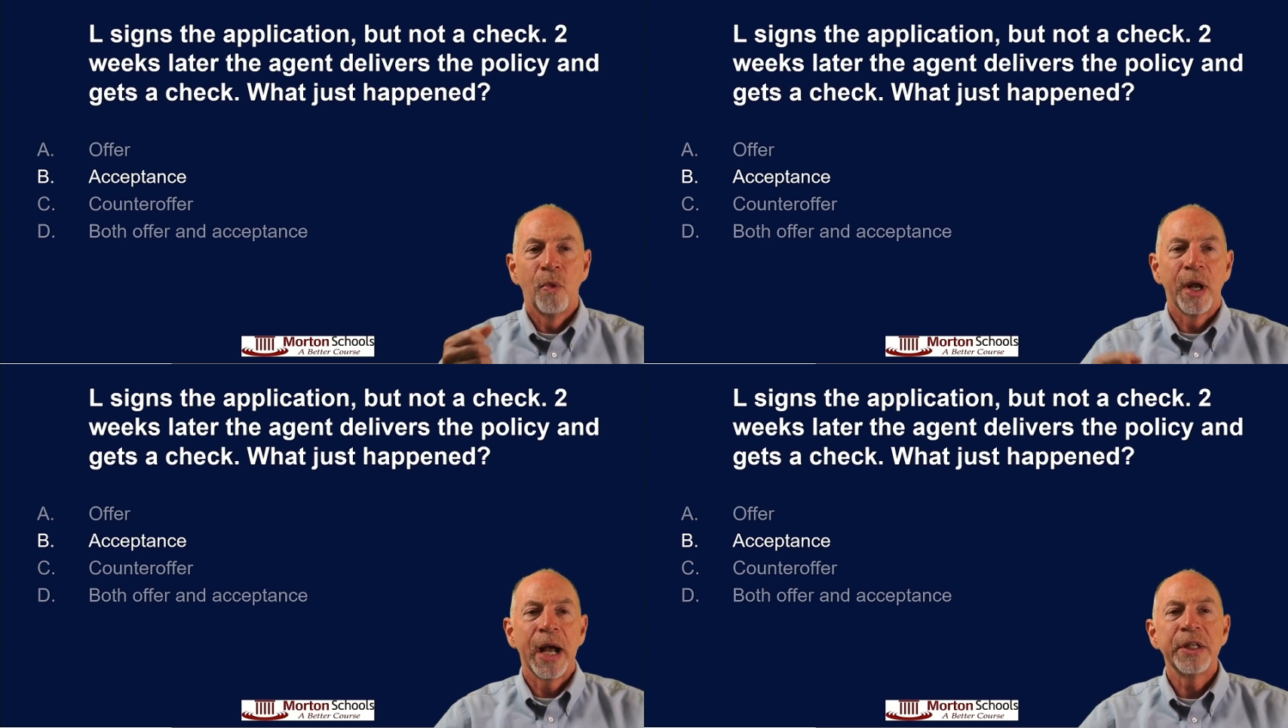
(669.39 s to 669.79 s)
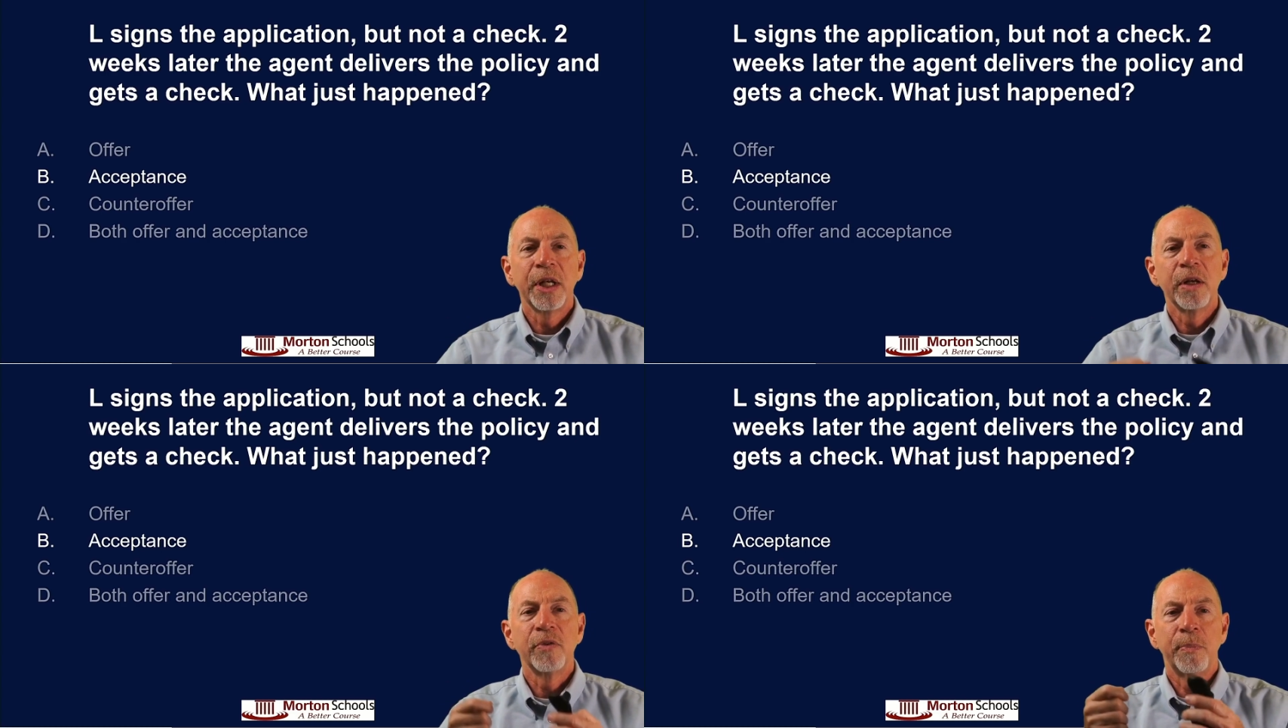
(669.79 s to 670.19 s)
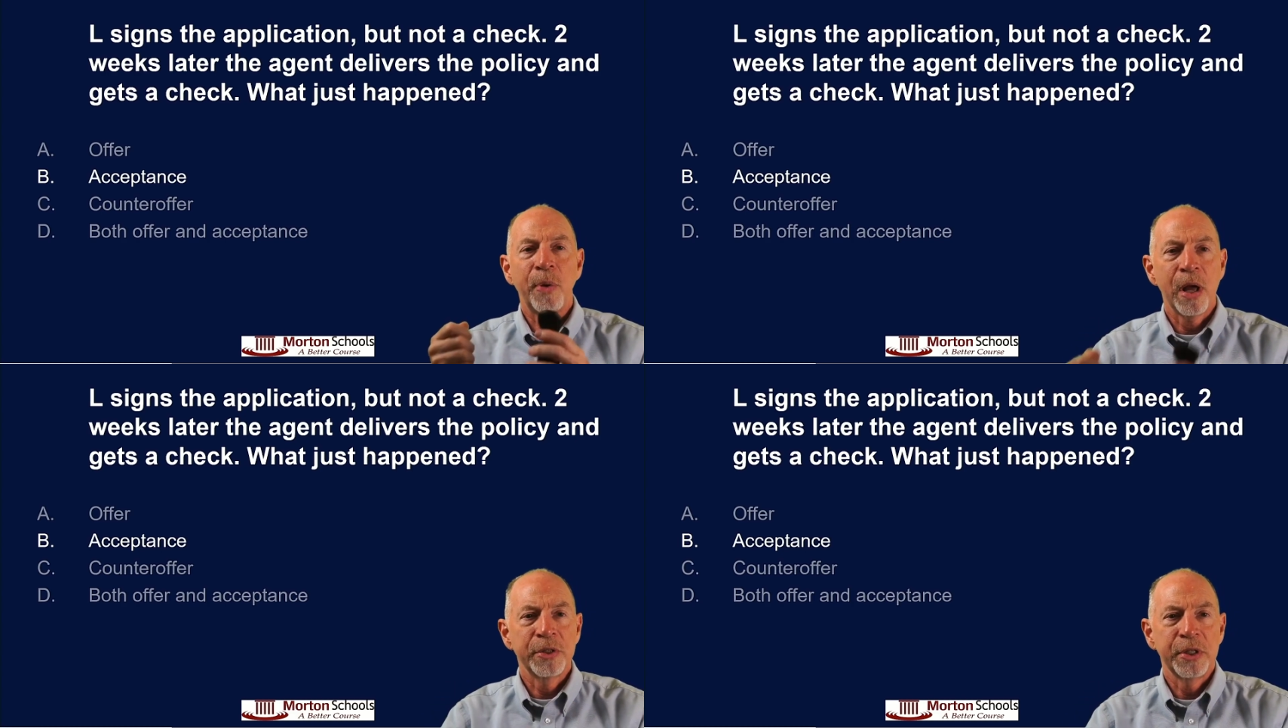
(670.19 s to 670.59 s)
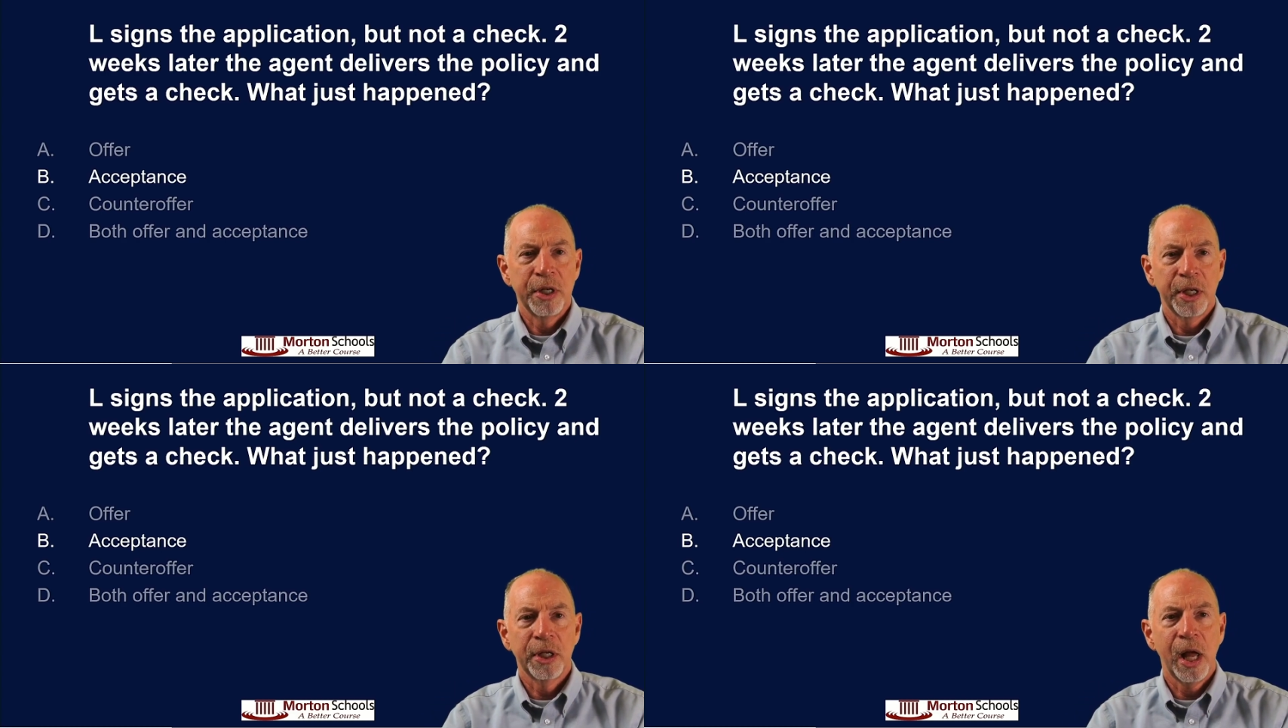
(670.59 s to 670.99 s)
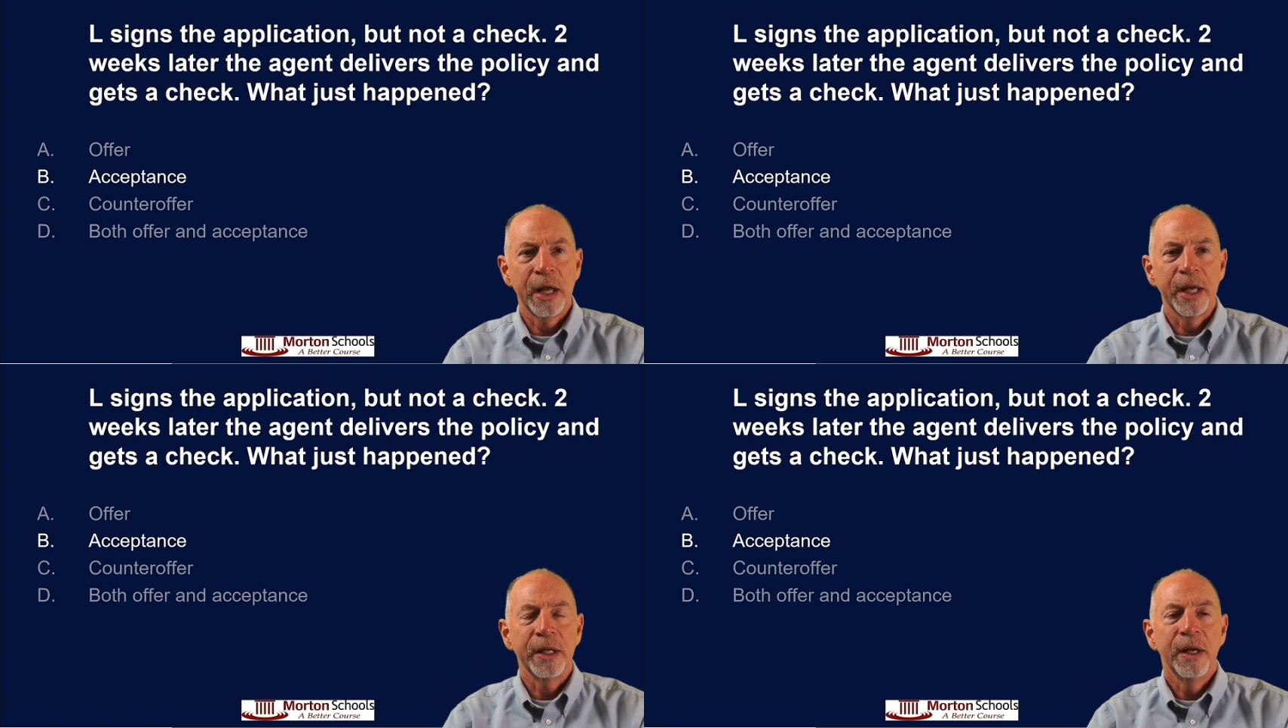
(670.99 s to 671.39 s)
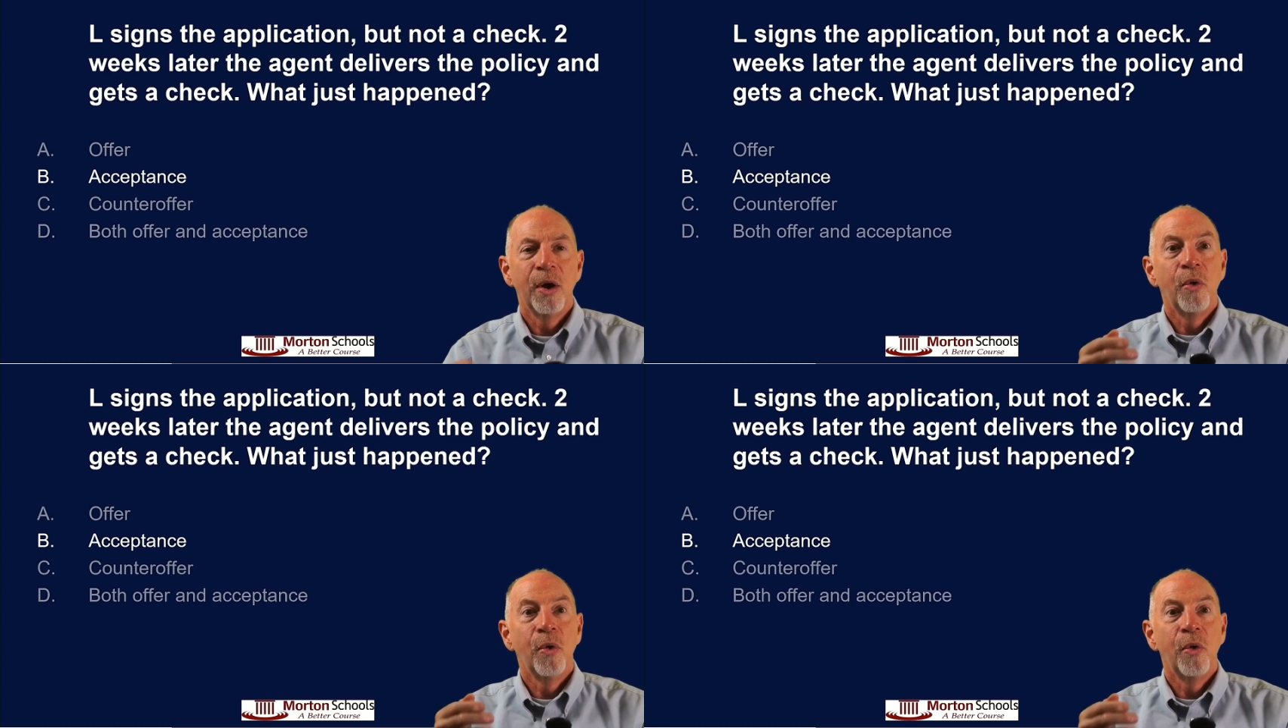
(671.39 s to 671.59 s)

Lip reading: When I delivered the policy to the client,